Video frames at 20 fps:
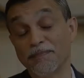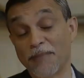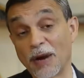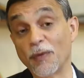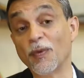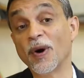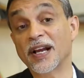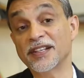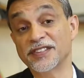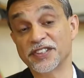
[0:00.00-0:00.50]
My
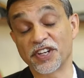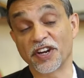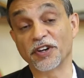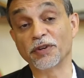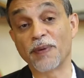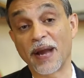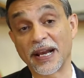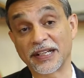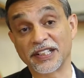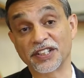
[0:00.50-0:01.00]
work as a
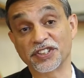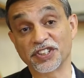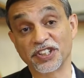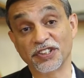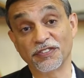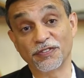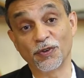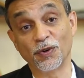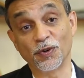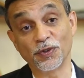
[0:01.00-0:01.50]
general
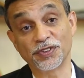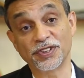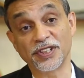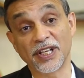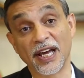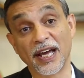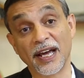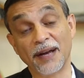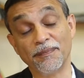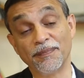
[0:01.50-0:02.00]
practitioner, of course,
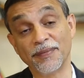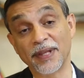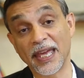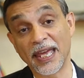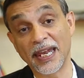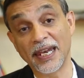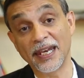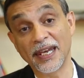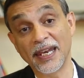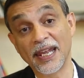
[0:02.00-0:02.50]
um,
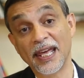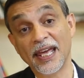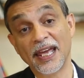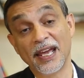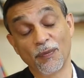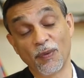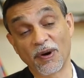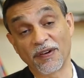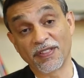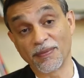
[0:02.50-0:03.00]
in
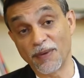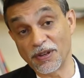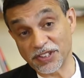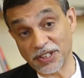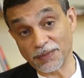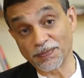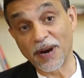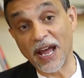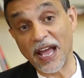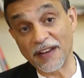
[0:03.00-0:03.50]
one of the most
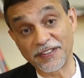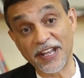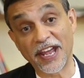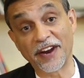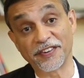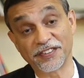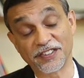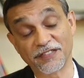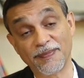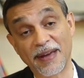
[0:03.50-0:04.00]
deprived
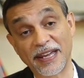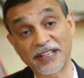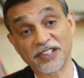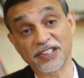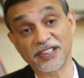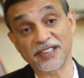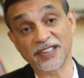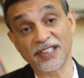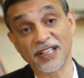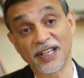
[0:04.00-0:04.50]
areas of
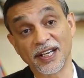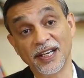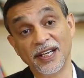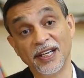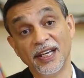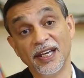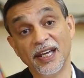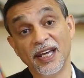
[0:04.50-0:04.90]
Manchester,